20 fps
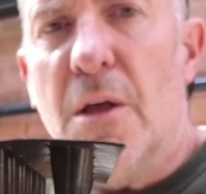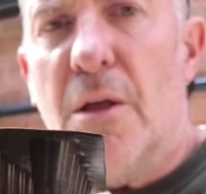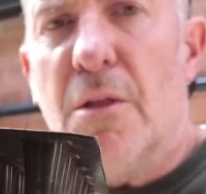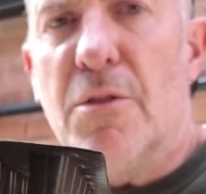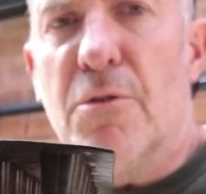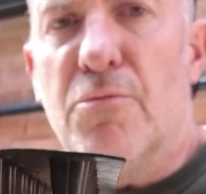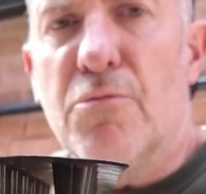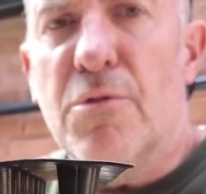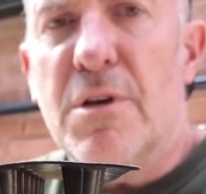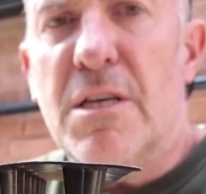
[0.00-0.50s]

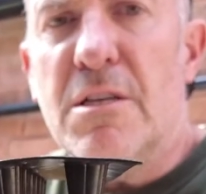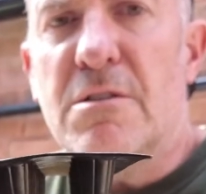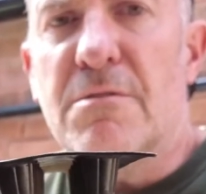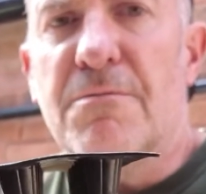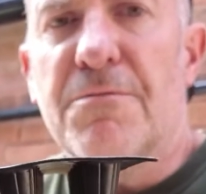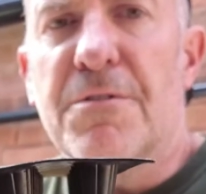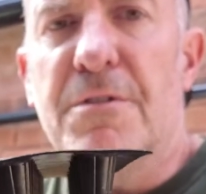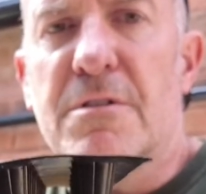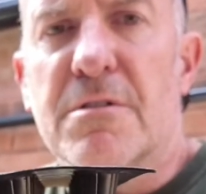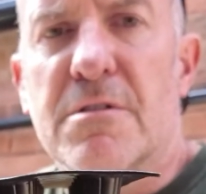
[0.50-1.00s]
the reason
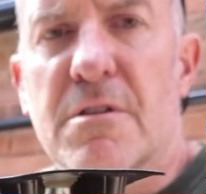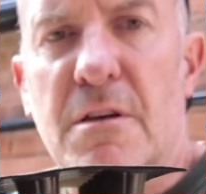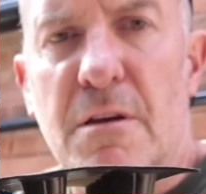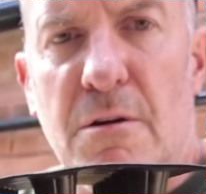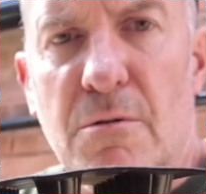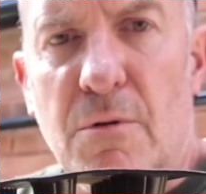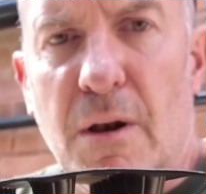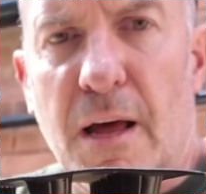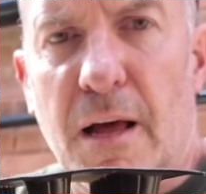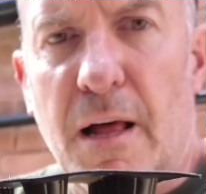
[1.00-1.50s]
for the
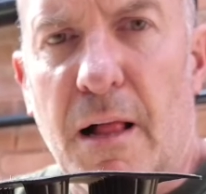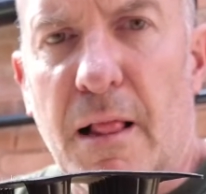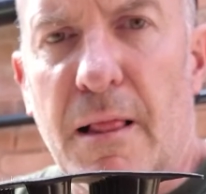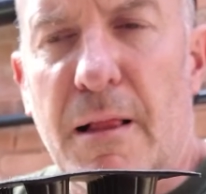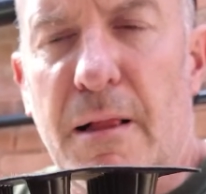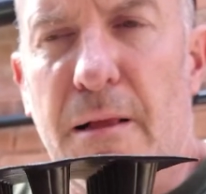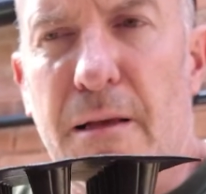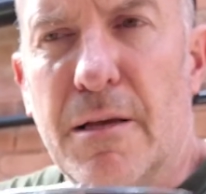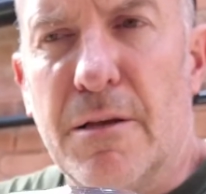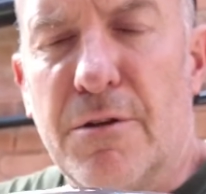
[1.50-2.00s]
single layer
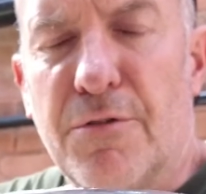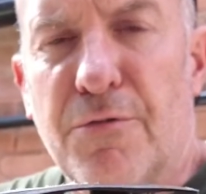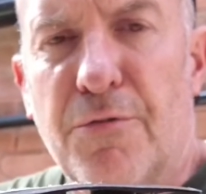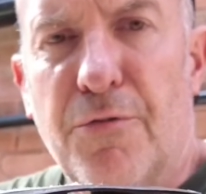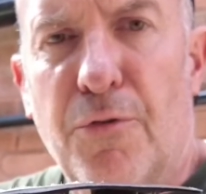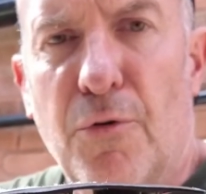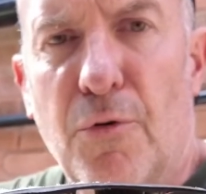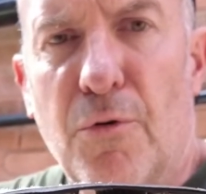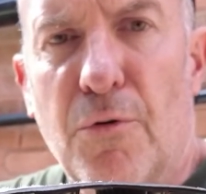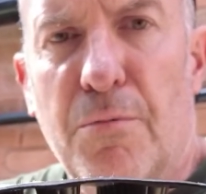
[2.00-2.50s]
is
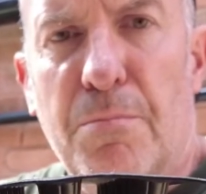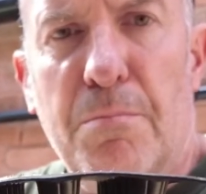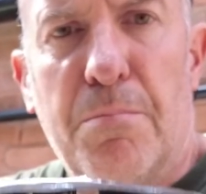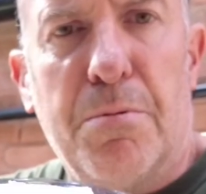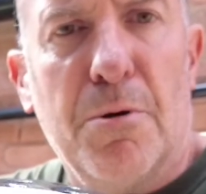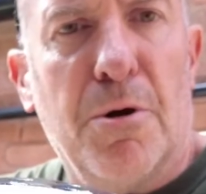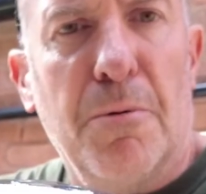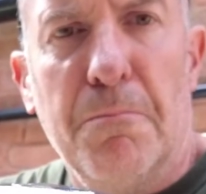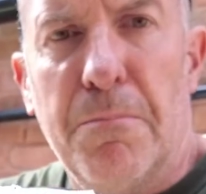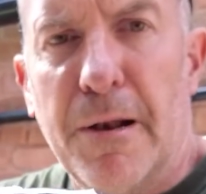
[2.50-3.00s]
for
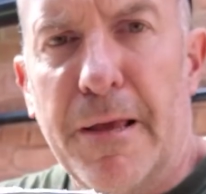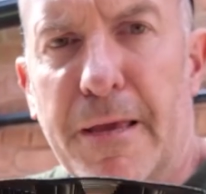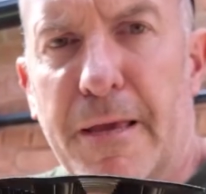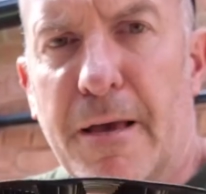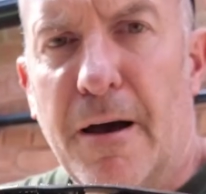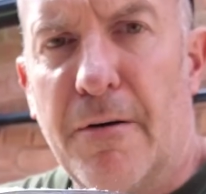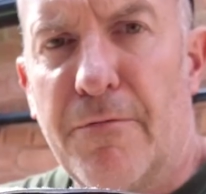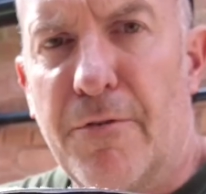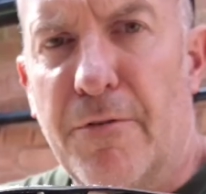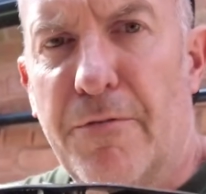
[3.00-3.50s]
complete
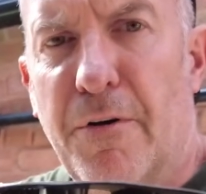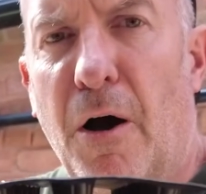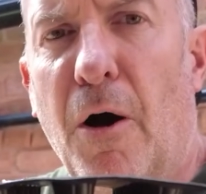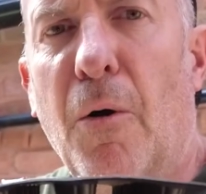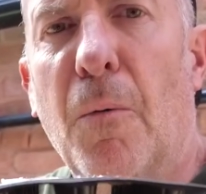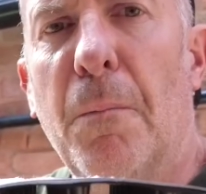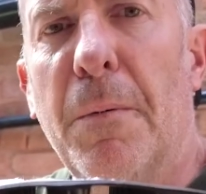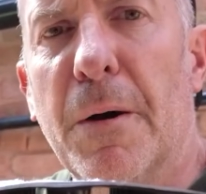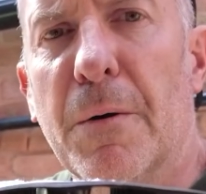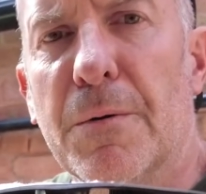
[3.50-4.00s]
cover of a whole
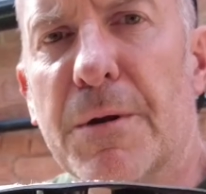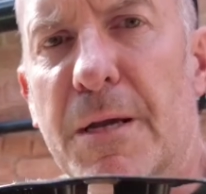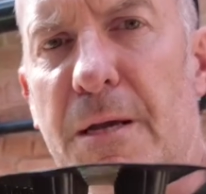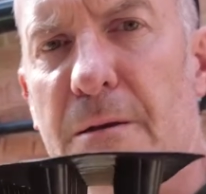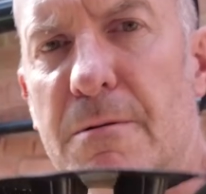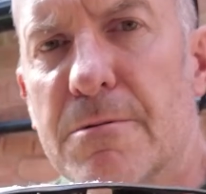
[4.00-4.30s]
building.